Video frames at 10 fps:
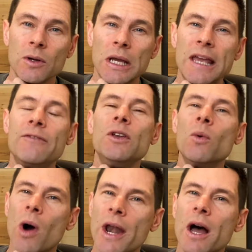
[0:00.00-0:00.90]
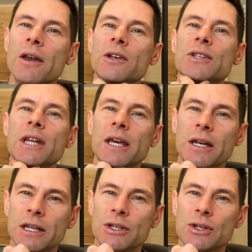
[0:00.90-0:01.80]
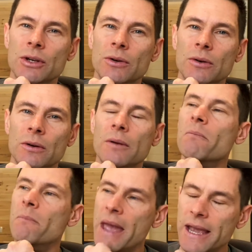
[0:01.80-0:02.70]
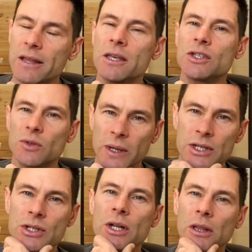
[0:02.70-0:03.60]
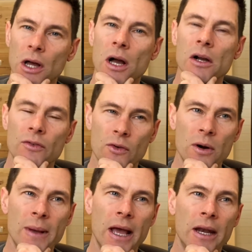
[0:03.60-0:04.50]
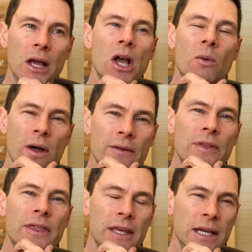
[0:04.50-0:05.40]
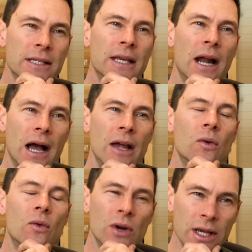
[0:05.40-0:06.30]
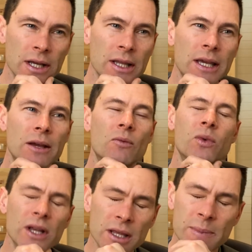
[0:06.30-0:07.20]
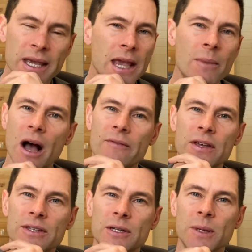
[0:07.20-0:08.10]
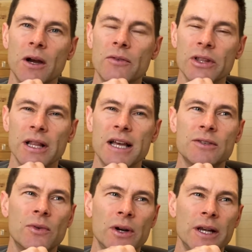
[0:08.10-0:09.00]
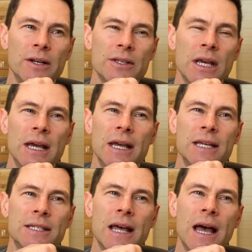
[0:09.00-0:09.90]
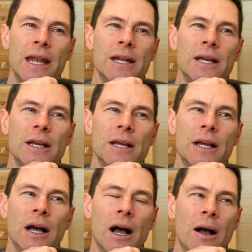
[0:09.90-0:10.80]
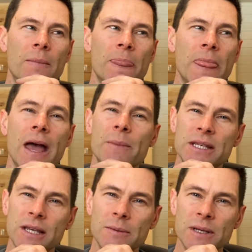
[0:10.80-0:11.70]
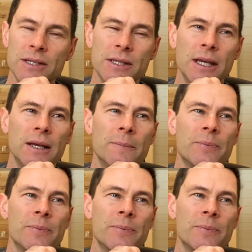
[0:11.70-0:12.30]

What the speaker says: if you want to understand an issue. Make the switch to long format. One of the things that I really, really became obvious to me over the last 4 years is that MSNBC,